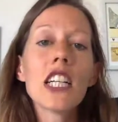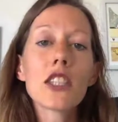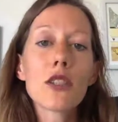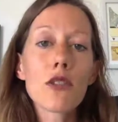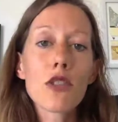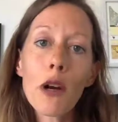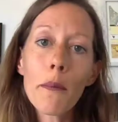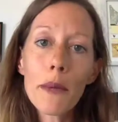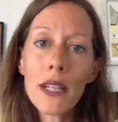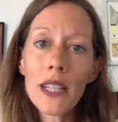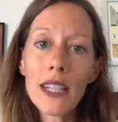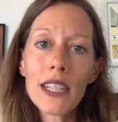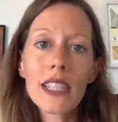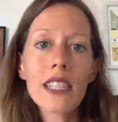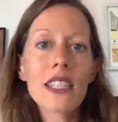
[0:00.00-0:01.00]
So don't be
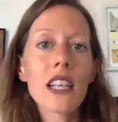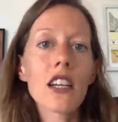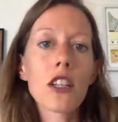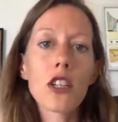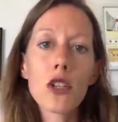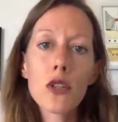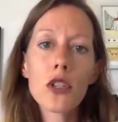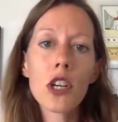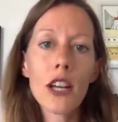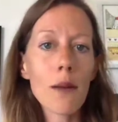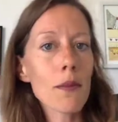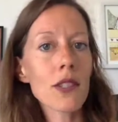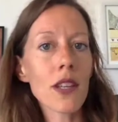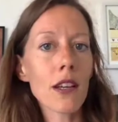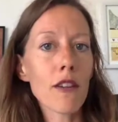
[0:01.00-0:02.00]
like Lisa, use your
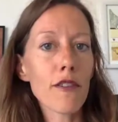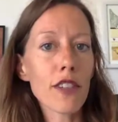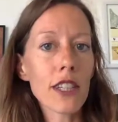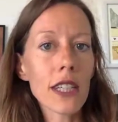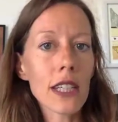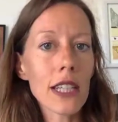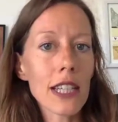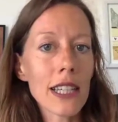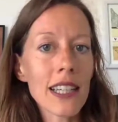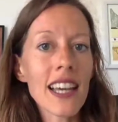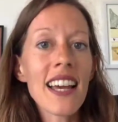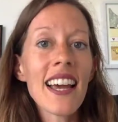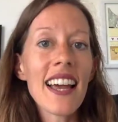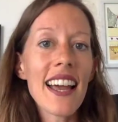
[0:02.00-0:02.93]
Amazon affiliate link